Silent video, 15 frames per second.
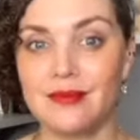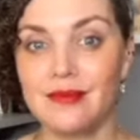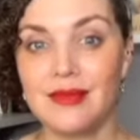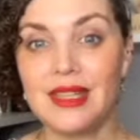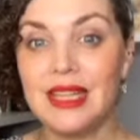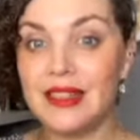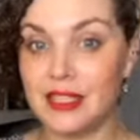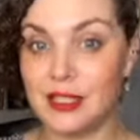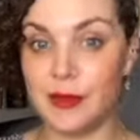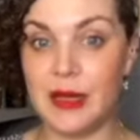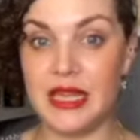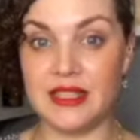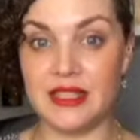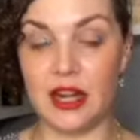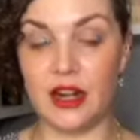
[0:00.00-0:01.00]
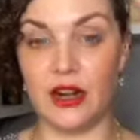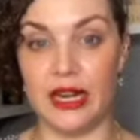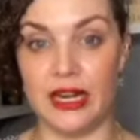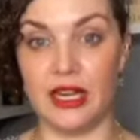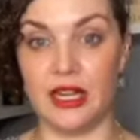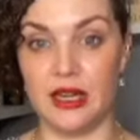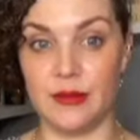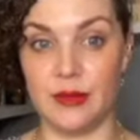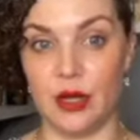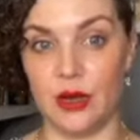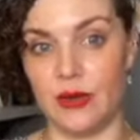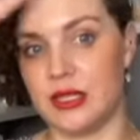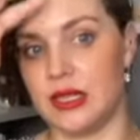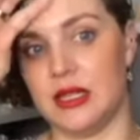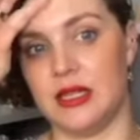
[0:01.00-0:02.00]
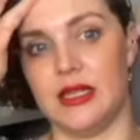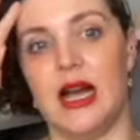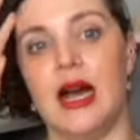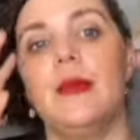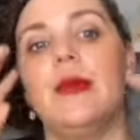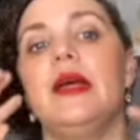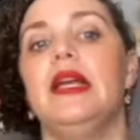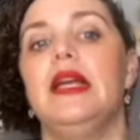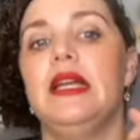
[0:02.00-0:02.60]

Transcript: This means that our income goes at the top.